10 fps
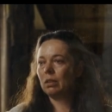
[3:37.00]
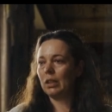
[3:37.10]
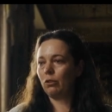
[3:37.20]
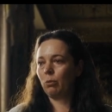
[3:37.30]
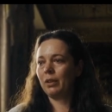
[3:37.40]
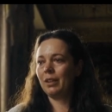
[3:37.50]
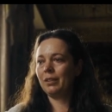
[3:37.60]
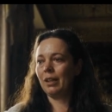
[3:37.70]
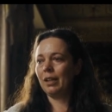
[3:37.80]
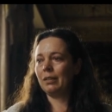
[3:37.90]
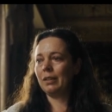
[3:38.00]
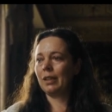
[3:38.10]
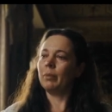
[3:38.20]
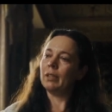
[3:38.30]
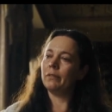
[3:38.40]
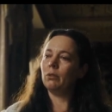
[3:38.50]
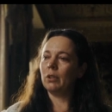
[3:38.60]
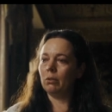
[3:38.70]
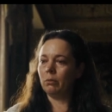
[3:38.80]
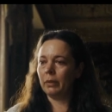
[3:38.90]
Each one that dies, a little bit of you
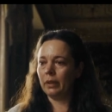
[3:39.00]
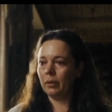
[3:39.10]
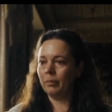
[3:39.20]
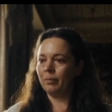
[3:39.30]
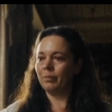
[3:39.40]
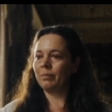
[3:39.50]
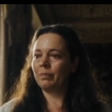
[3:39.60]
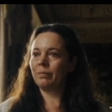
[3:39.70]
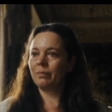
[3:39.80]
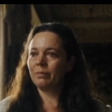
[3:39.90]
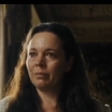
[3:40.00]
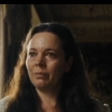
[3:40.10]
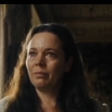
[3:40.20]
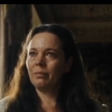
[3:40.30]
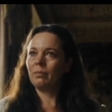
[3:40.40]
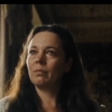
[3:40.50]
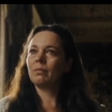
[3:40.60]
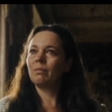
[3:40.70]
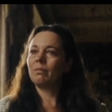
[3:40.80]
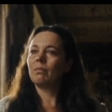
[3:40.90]
goes with them. We learn of her
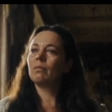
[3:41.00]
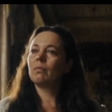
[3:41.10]
traumatic